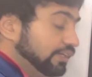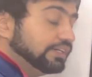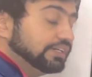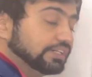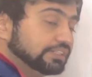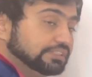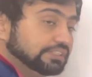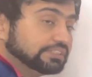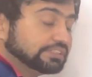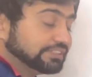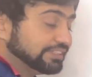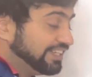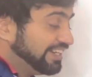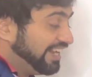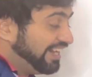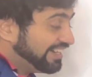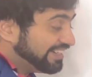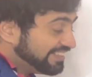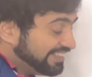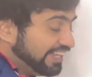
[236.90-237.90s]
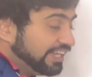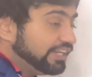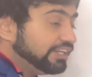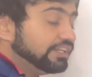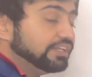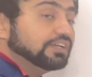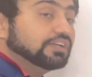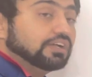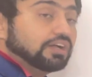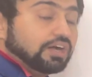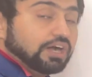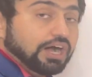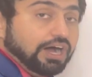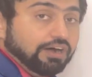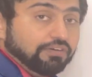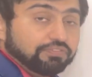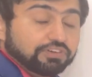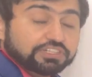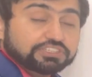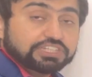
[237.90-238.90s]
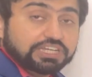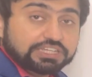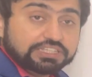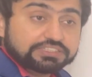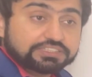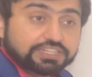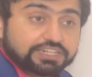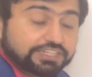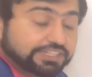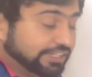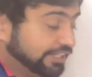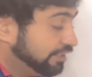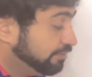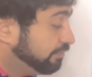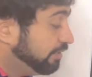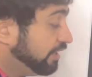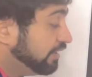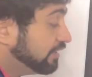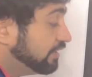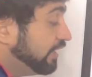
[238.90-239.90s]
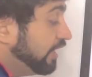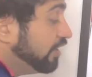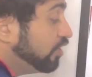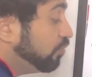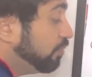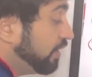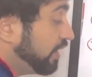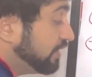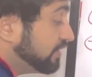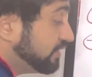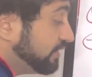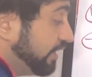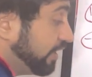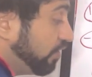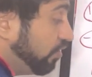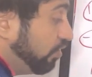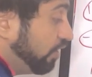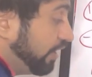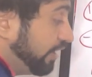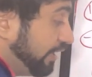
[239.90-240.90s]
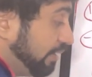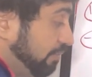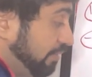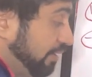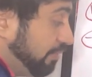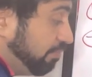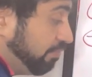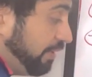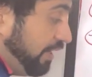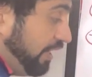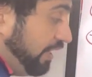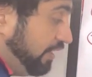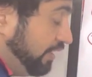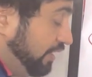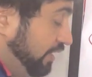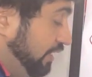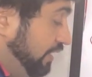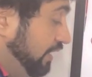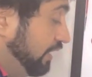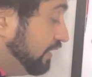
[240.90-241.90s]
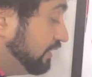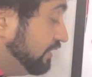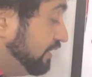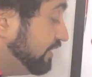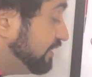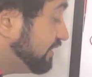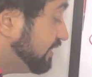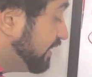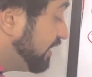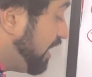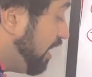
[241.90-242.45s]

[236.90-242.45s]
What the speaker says: register, and then after checking their engagement, then you make a stakeholder engagement plan. This thing